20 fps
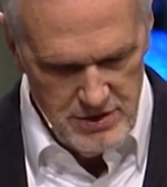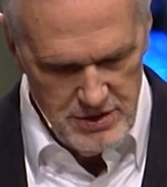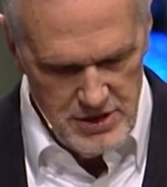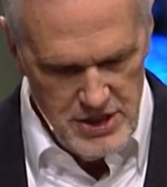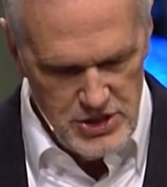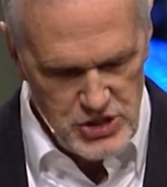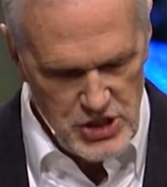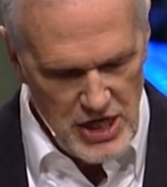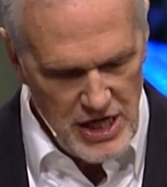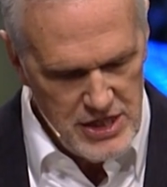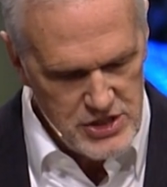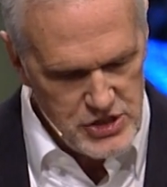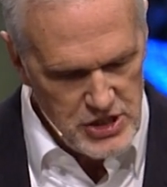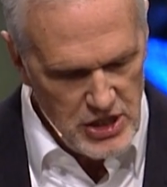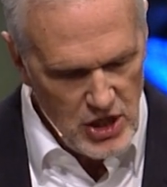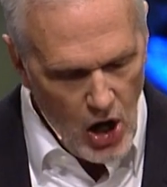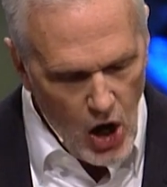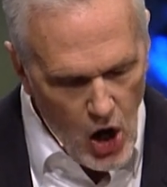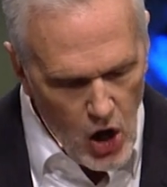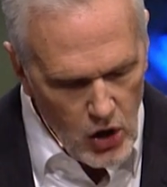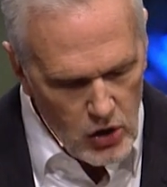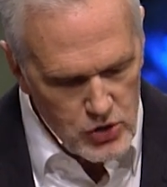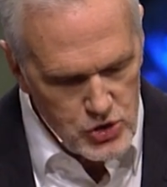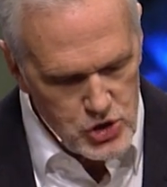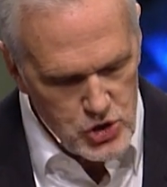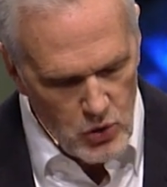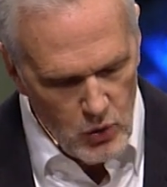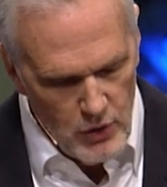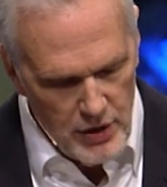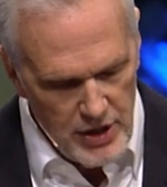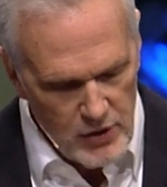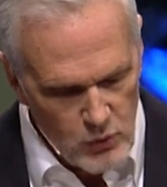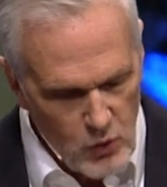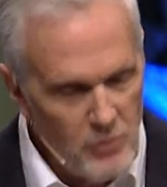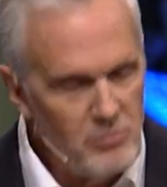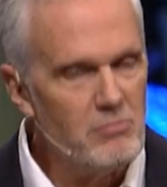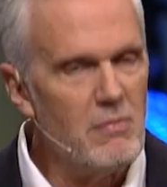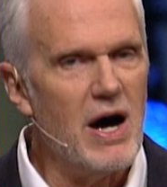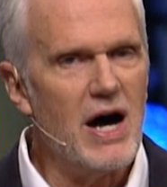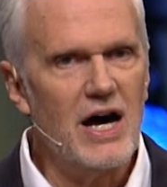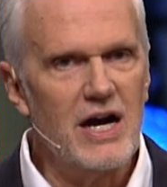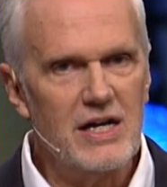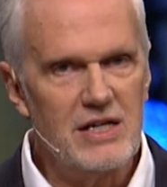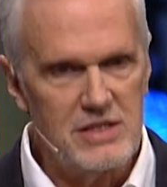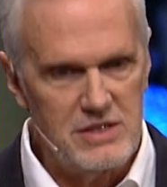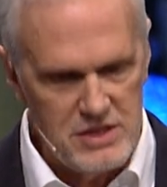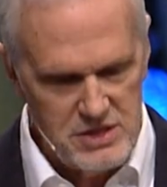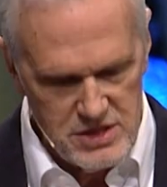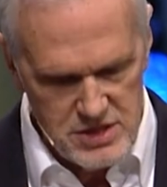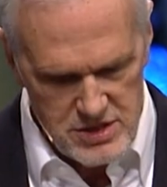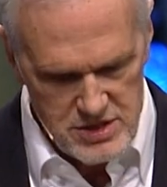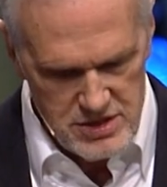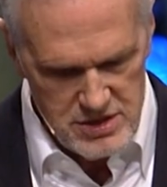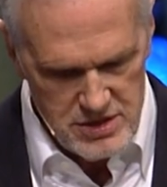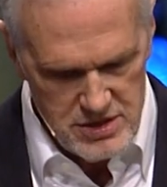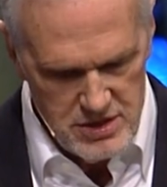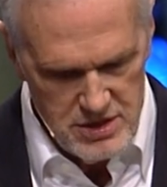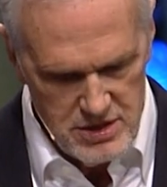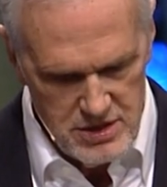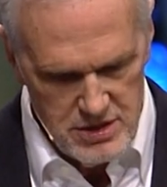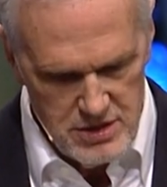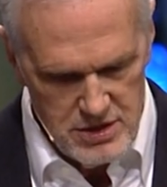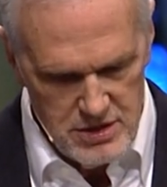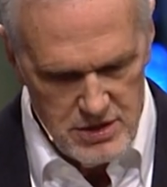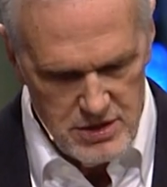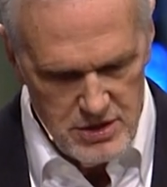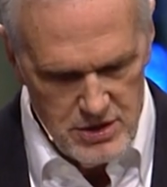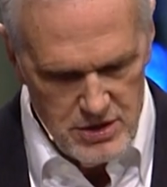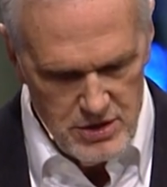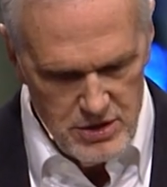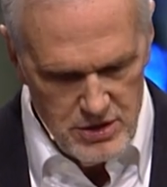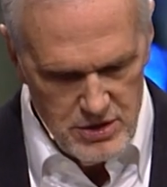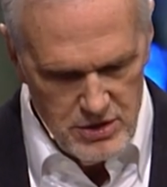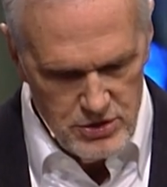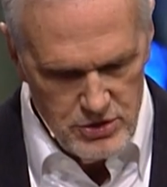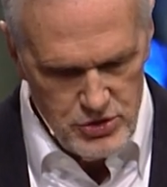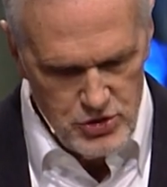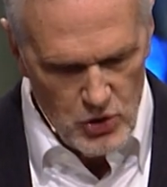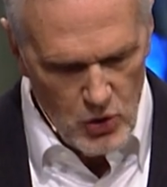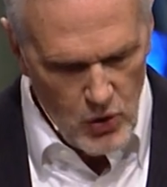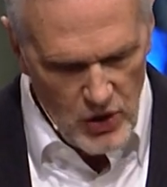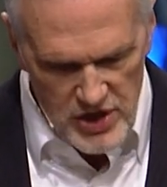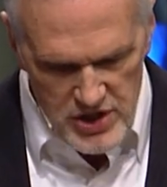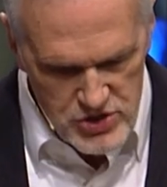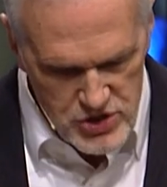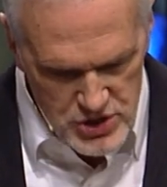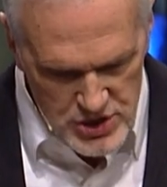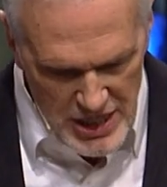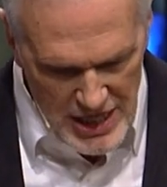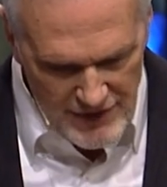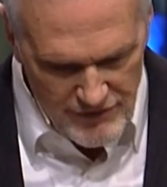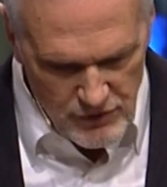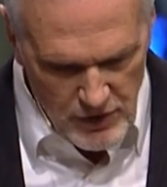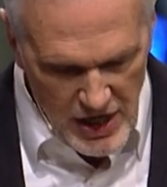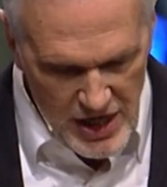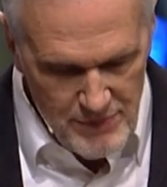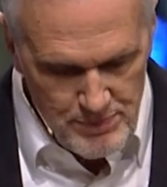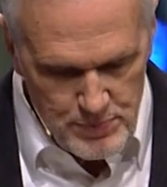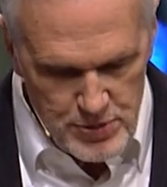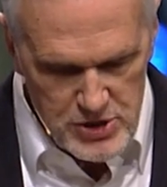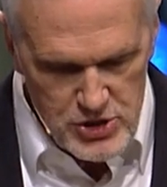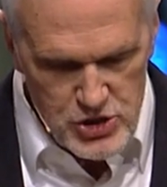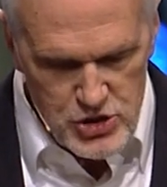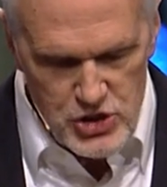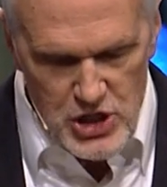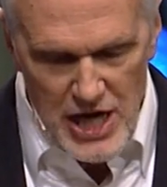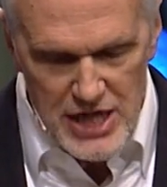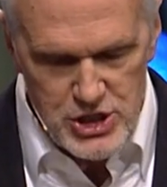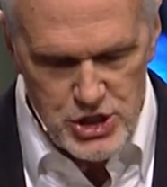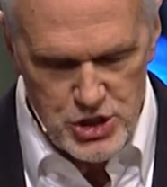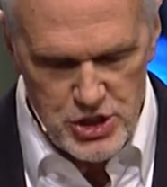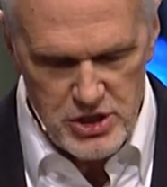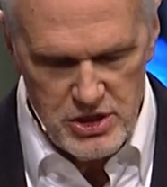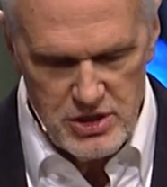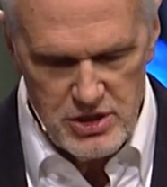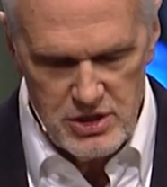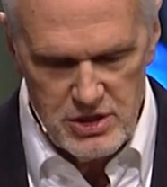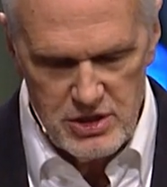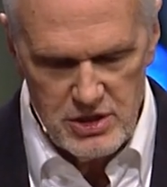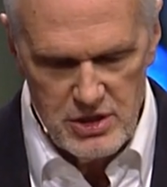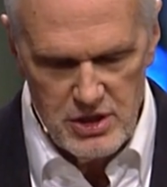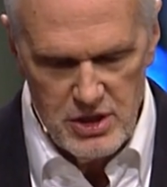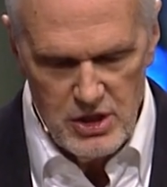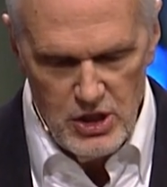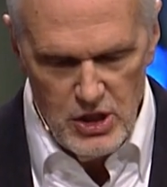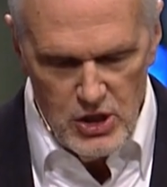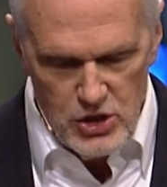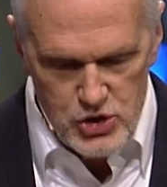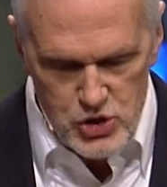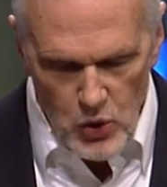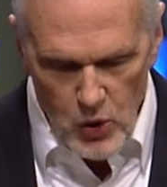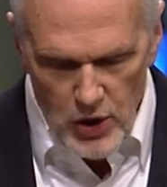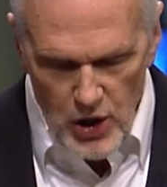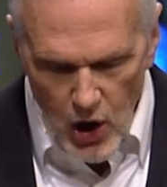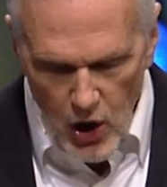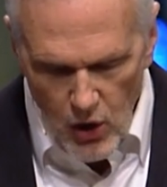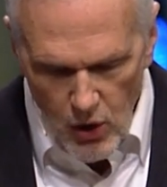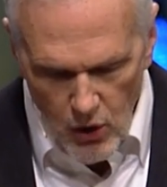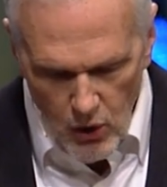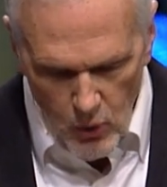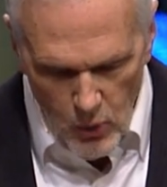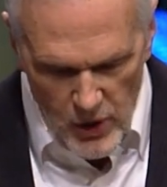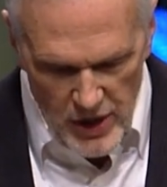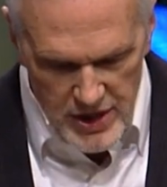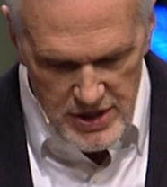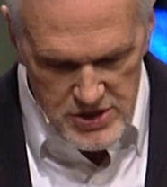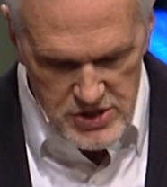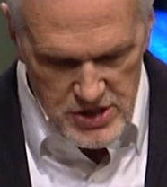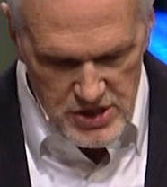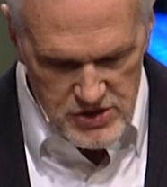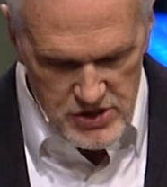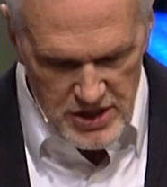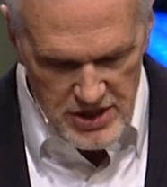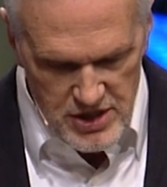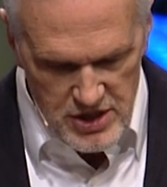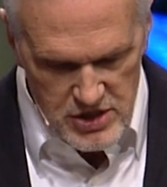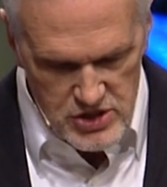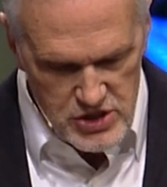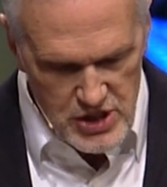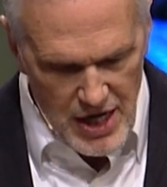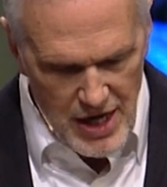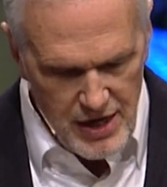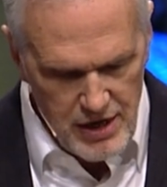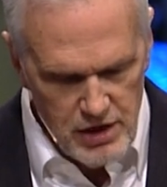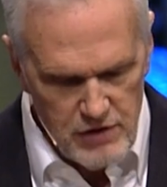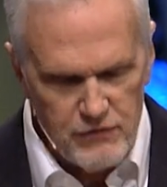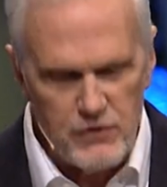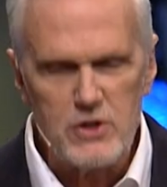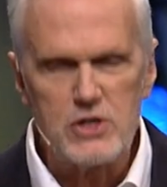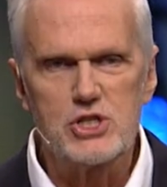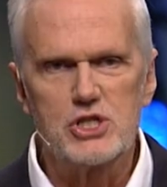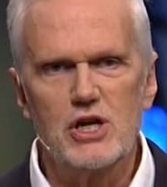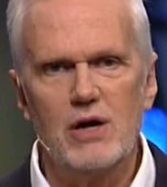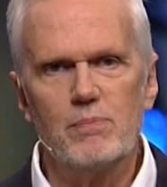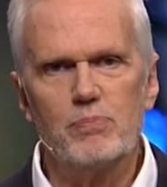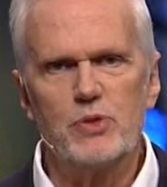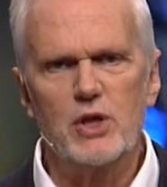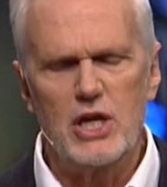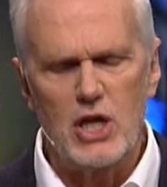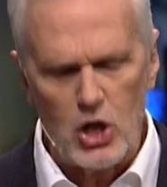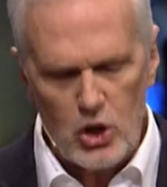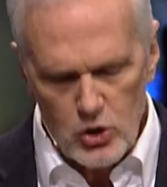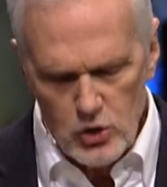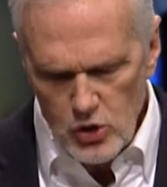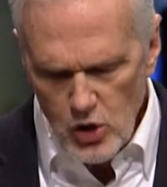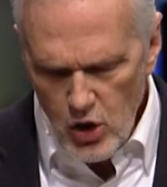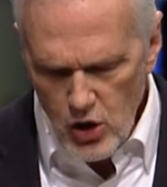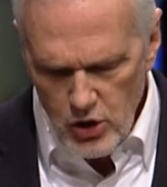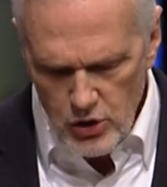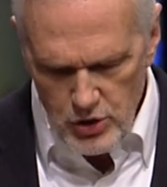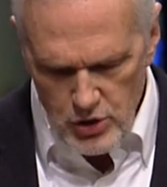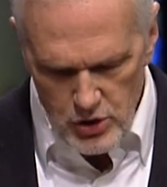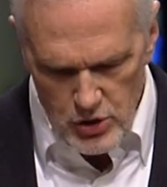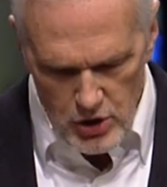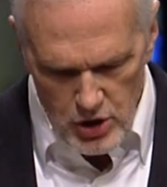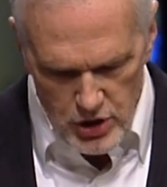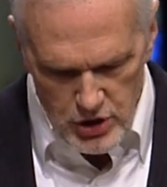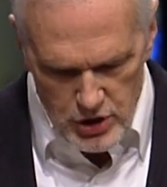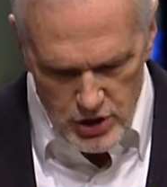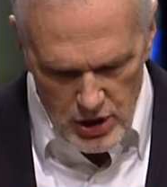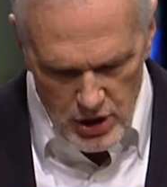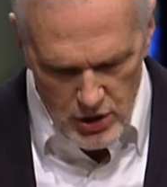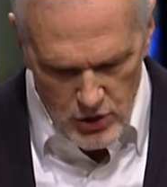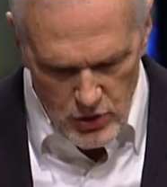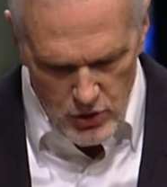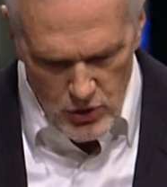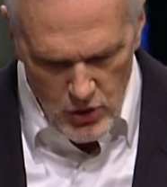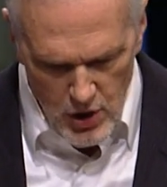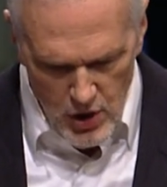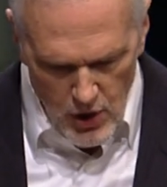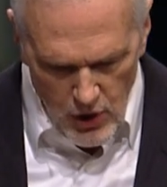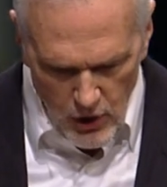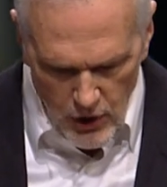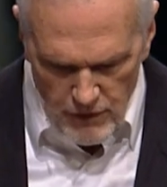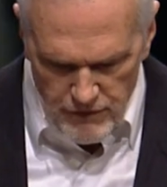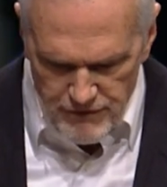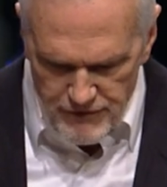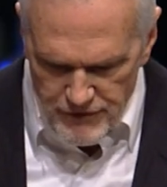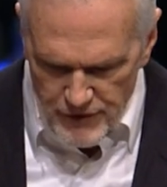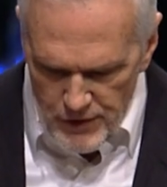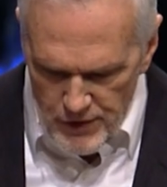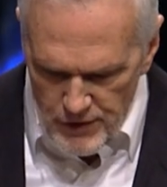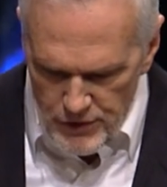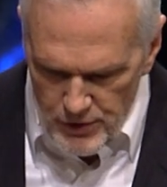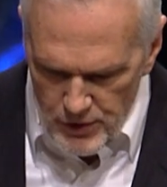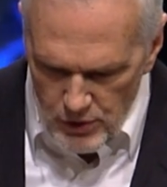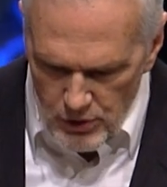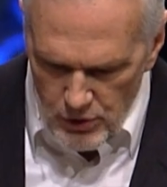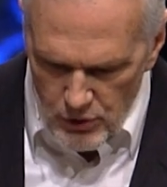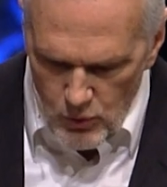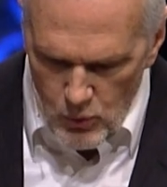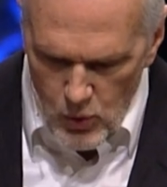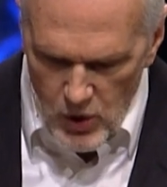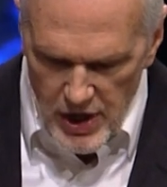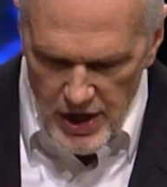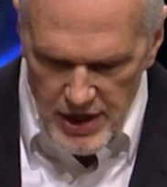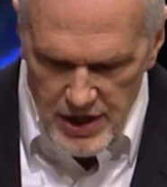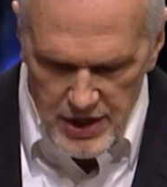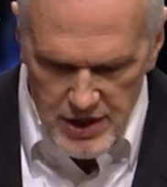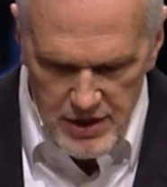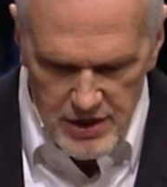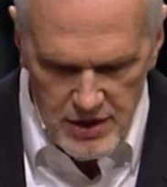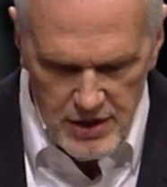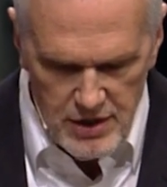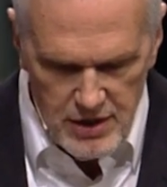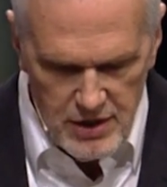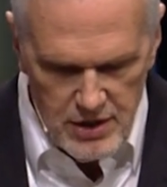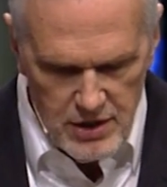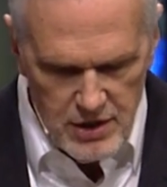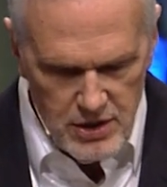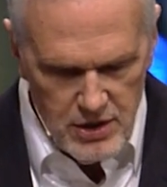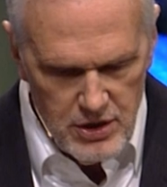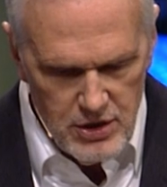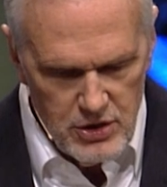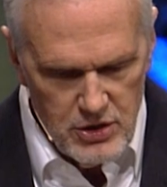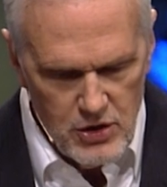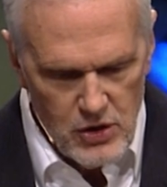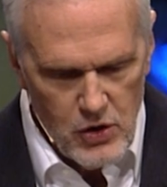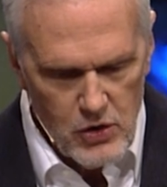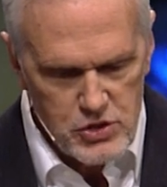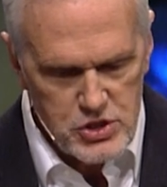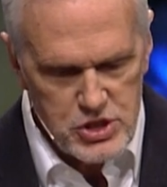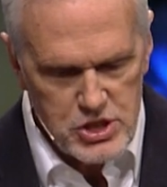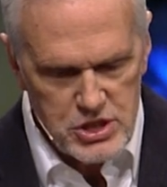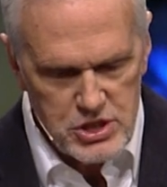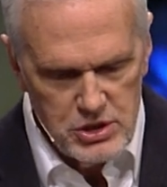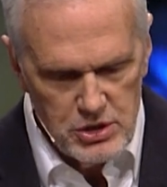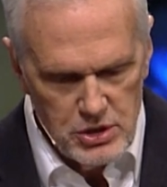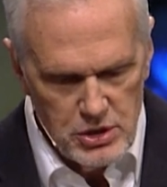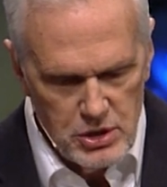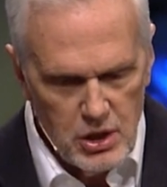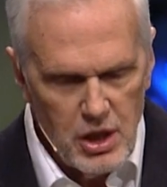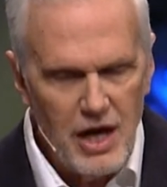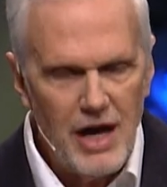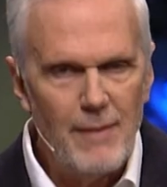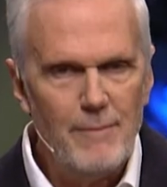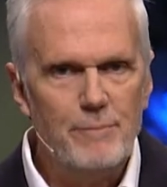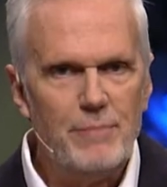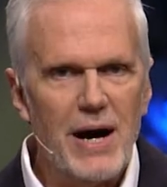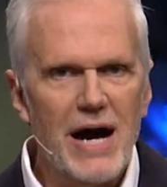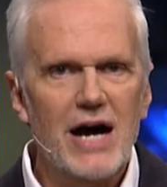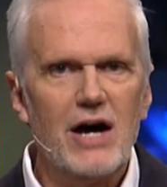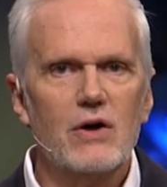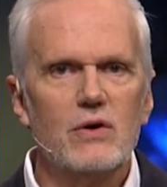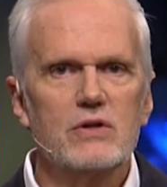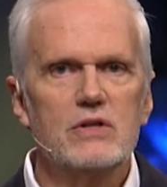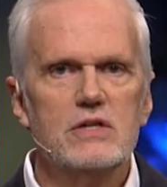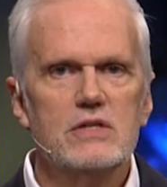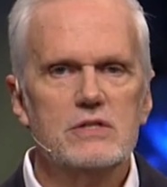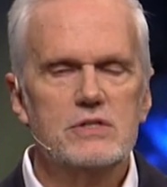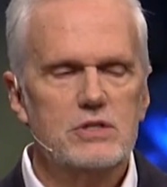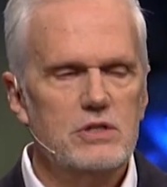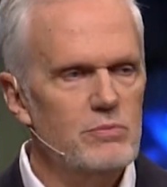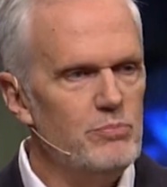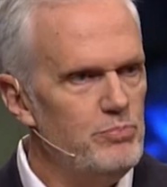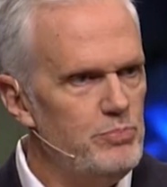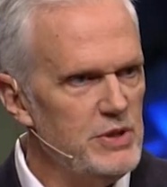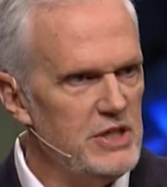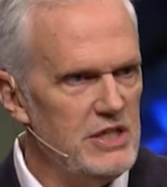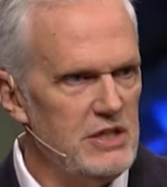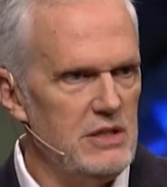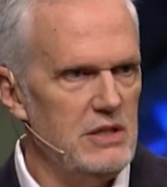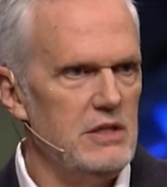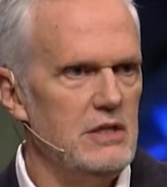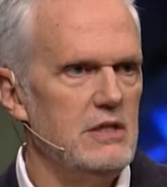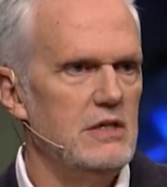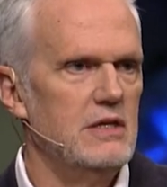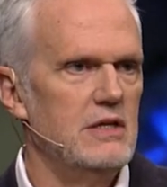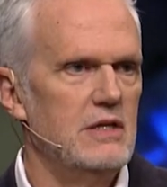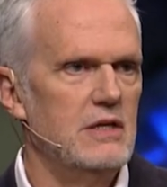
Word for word: He says that all joy reminds. Joy is never a possession. Joy always is a desire for something longer ago or further away or still about to be.